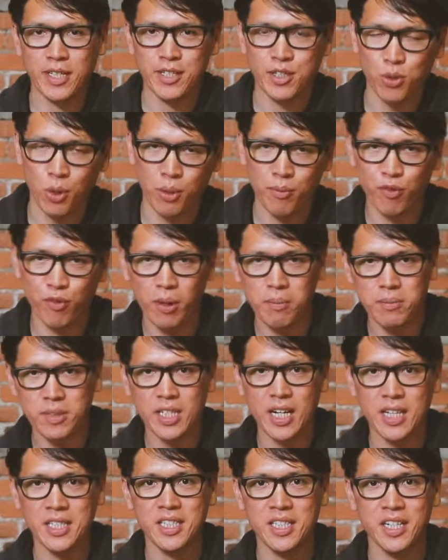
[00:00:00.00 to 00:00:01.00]
it's Norm from
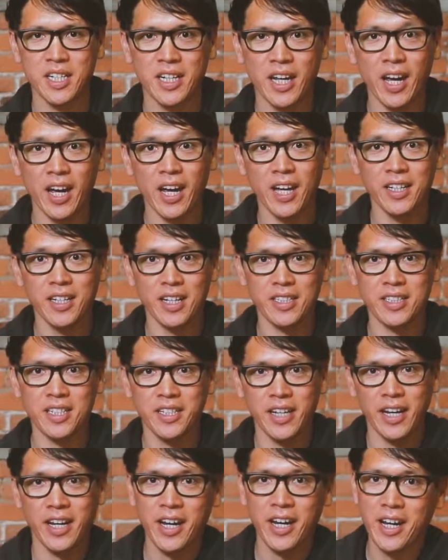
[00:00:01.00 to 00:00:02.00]
Tested, and
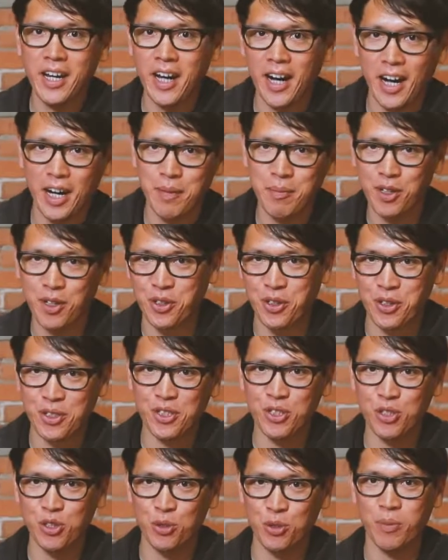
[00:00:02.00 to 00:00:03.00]
today I'm going
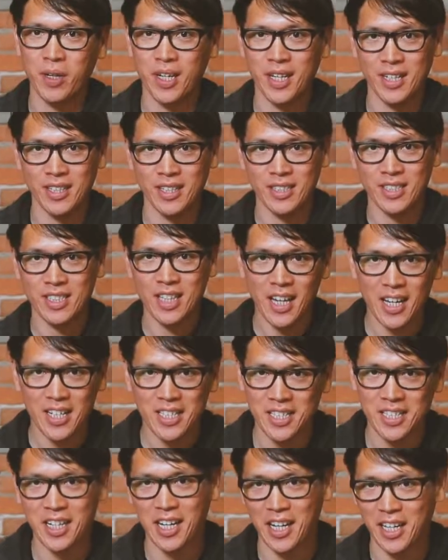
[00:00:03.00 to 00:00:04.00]
to be
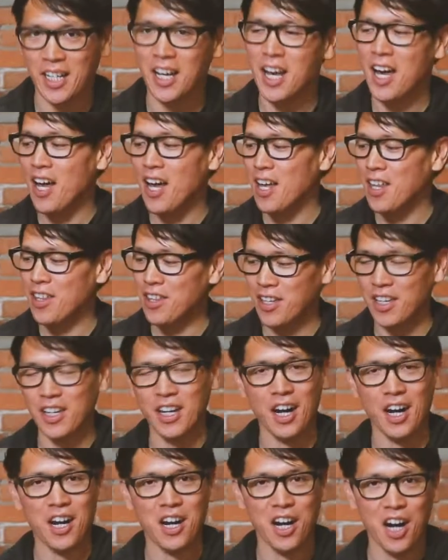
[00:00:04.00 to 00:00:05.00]
testing the
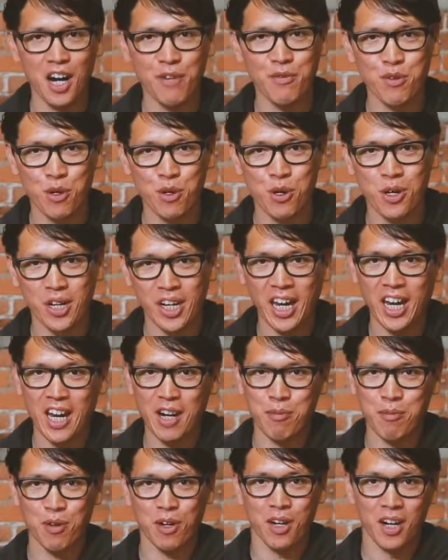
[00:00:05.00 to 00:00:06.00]
hover
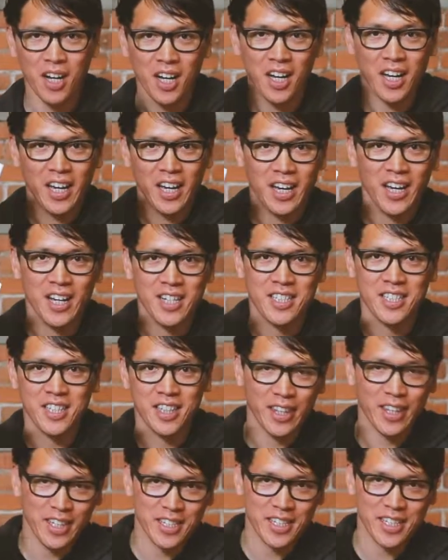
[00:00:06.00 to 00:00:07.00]
camera. It's
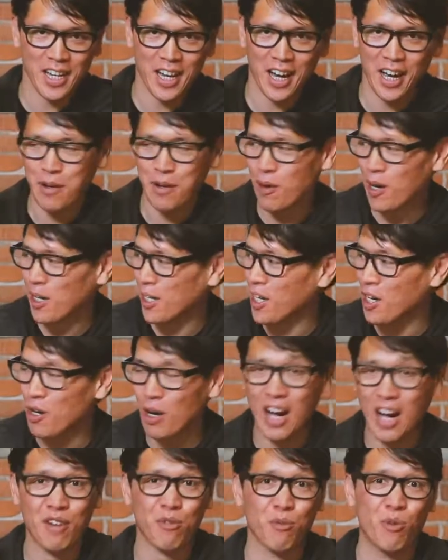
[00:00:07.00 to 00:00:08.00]
this guy right here.
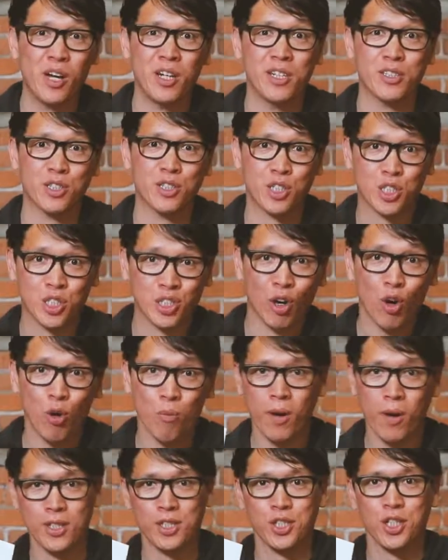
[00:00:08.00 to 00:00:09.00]
I read so
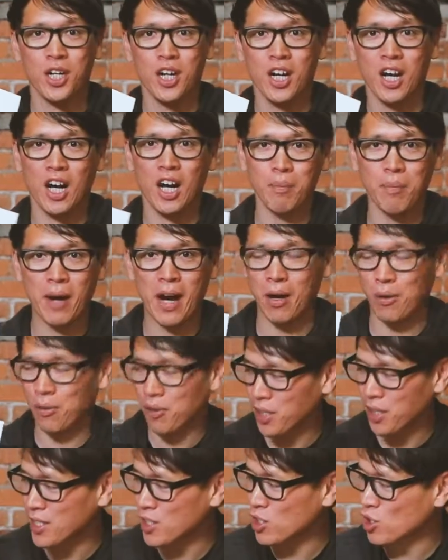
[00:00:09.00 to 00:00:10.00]
much
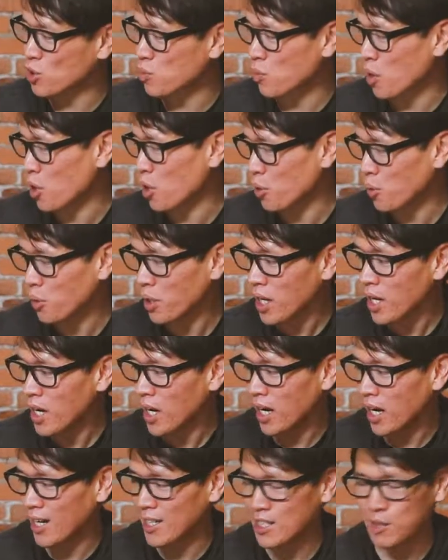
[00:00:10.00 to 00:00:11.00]
about this drone.
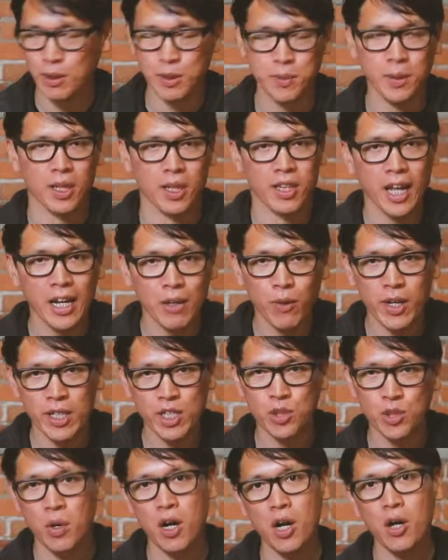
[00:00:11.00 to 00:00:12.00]
It's supposed to be a lightweight
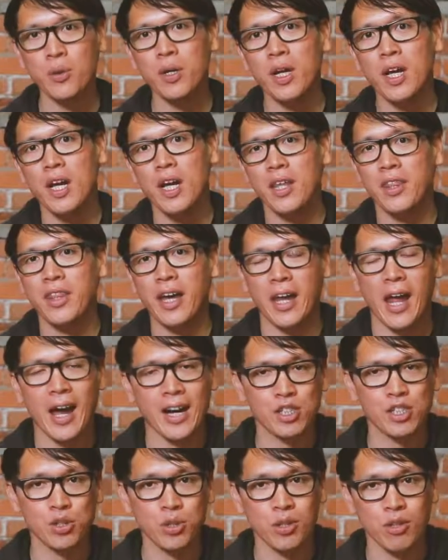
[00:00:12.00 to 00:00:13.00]
drone that
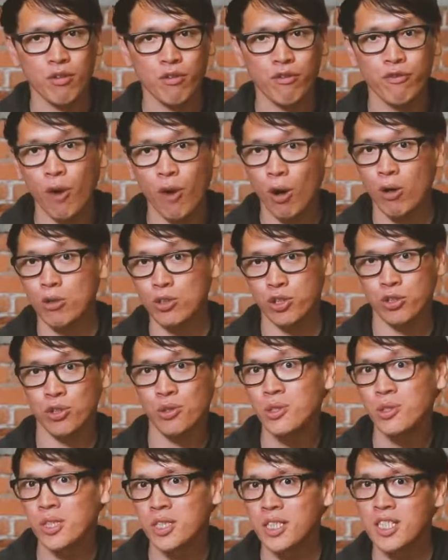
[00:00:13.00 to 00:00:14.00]
actually follows you,
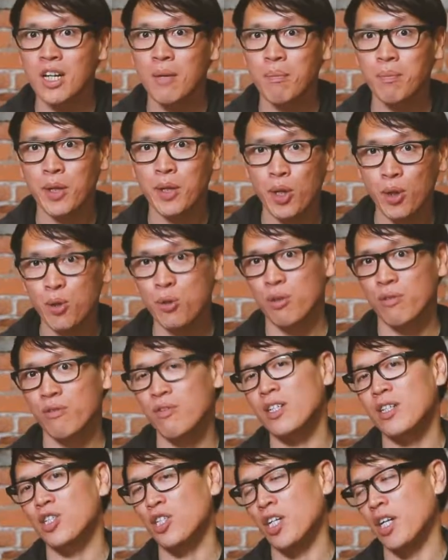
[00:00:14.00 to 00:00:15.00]
uses computer
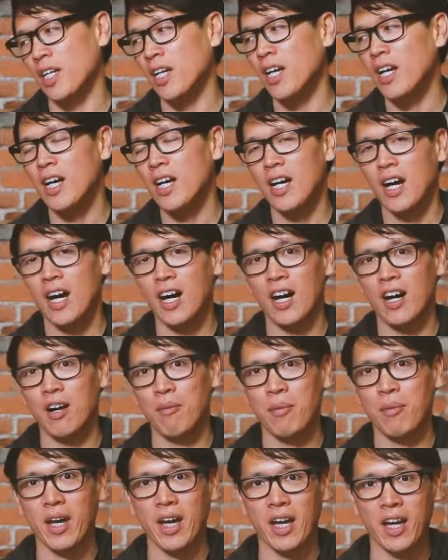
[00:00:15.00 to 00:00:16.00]
vision,
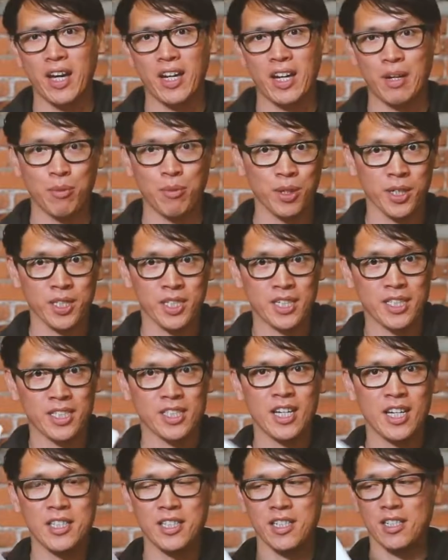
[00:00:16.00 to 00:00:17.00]
and I'm really excited
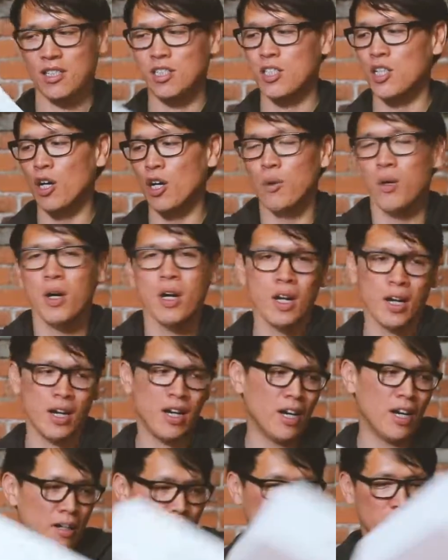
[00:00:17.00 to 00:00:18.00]
to test it. So
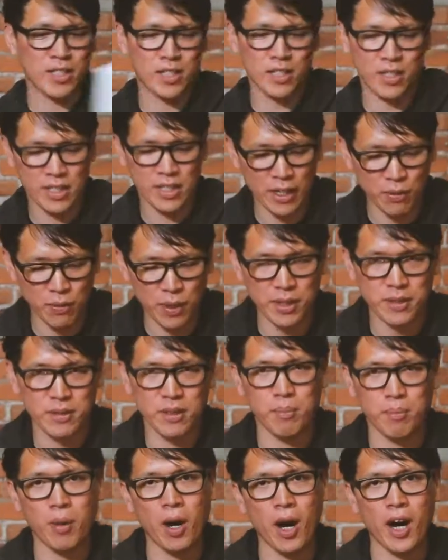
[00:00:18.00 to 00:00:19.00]
let's take away
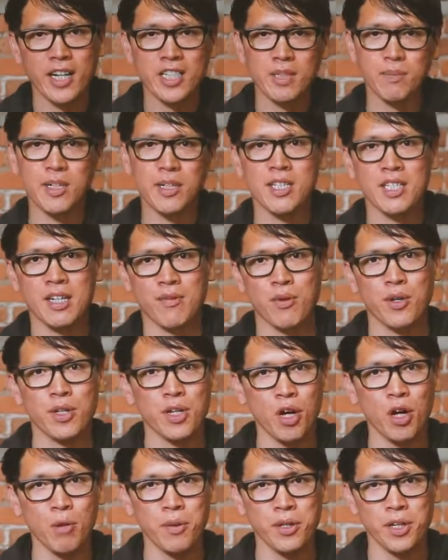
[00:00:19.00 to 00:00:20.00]
the box because I've already
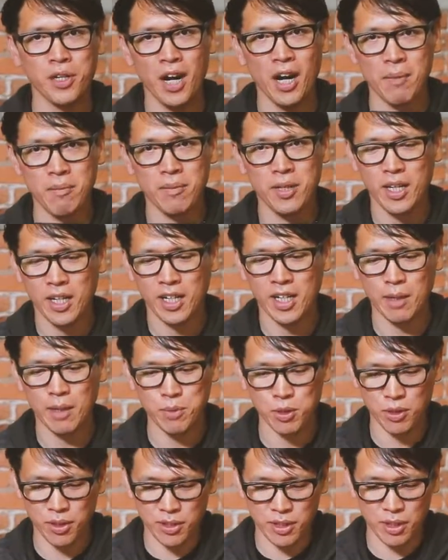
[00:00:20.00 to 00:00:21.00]
opened it up.
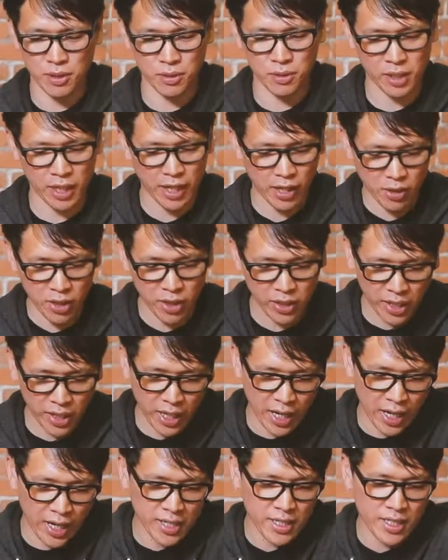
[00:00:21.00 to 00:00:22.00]
Comes with a little carrying
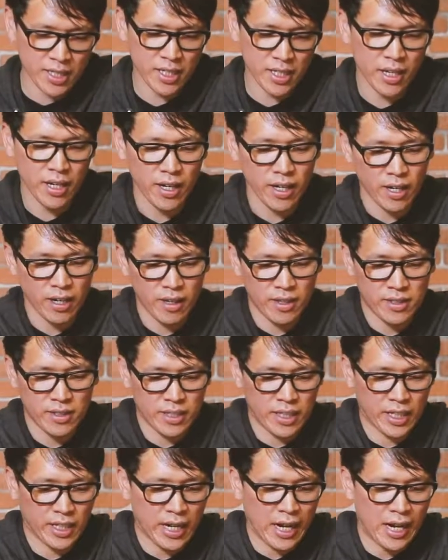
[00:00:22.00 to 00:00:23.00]
case.
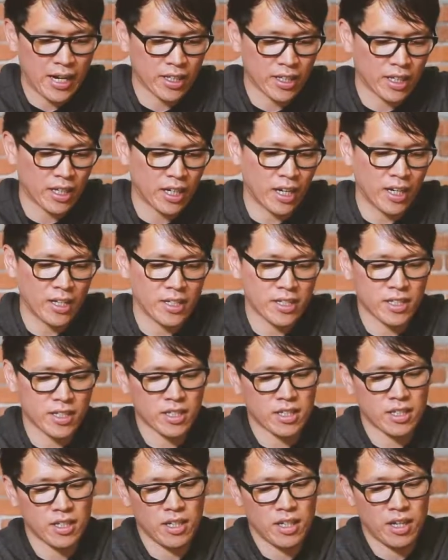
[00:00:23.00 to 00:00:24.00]
Take it out of the
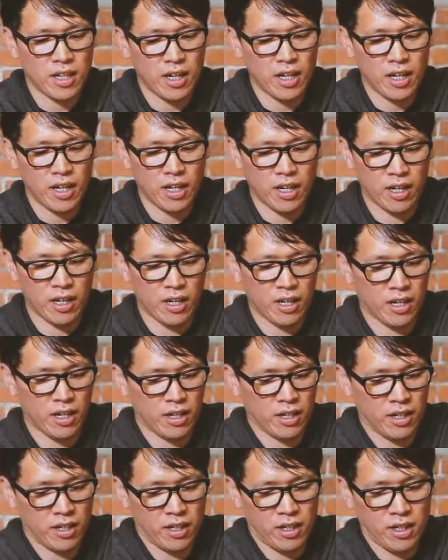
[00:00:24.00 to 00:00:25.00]
case,
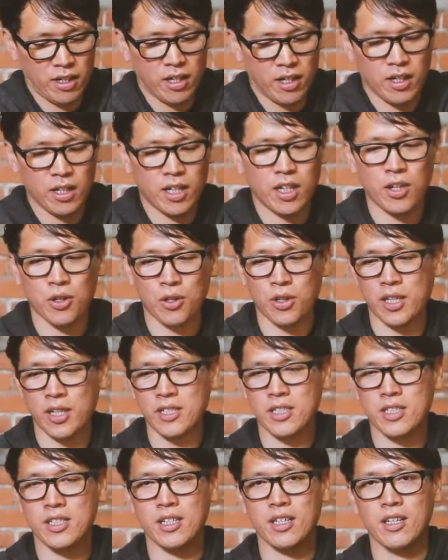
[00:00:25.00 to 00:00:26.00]
and here it
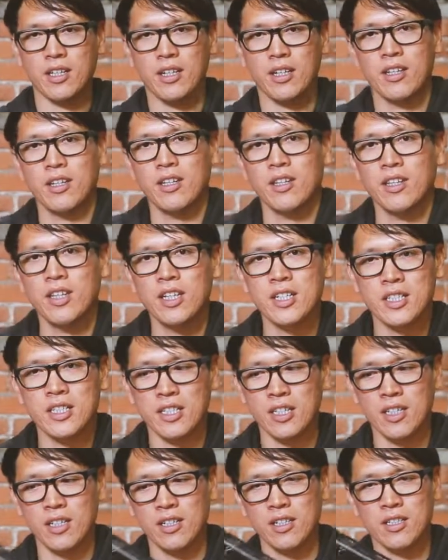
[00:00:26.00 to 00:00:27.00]
is. This
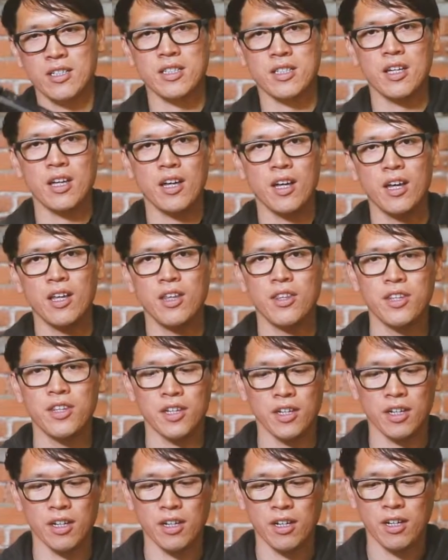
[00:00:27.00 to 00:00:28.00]
is
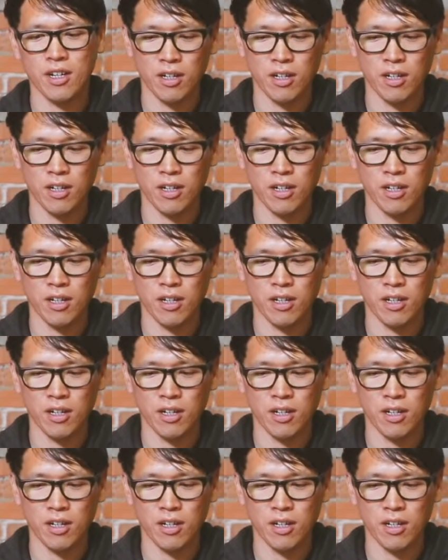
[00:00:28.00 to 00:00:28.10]
the